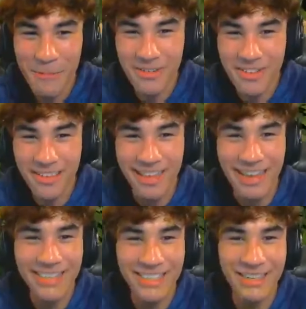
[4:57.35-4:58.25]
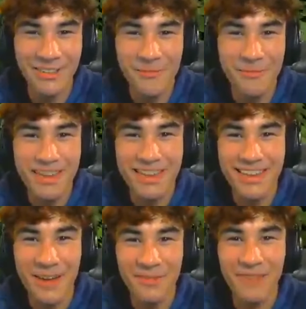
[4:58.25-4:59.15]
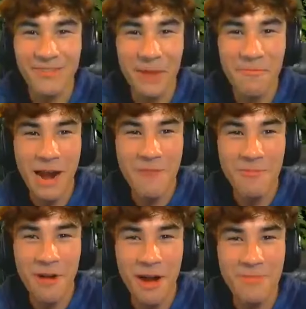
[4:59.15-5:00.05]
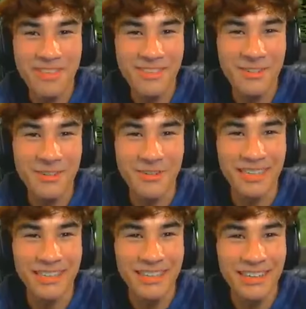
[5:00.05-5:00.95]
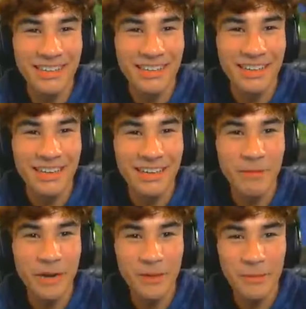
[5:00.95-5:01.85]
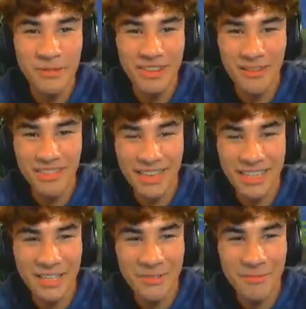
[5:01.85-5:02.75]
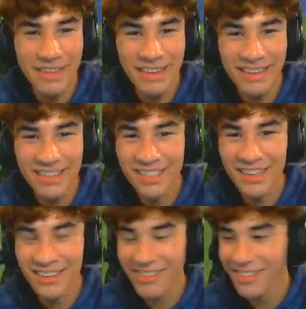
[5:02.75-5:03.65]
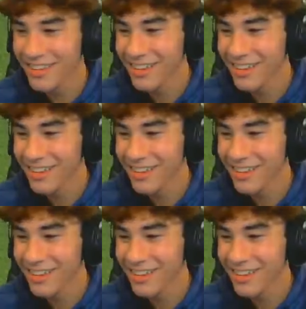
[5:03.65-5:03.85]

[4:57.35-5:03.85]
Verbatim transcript: representation of me. I'm I'm, I'm I promise you. Uh, better representation of me is just